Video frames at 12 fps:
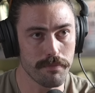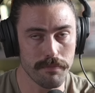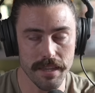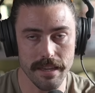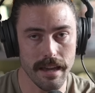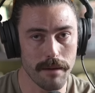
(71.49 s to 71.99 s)

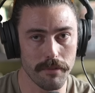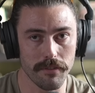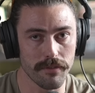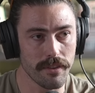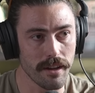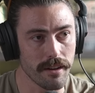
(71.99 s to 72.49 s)
PM
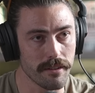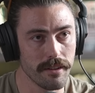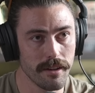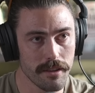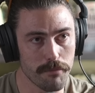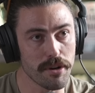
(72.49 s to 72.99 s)
of the
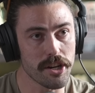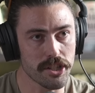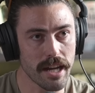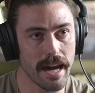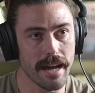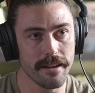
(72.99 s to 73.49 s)
British
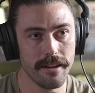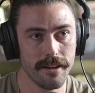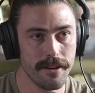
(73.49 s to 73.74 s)
guy,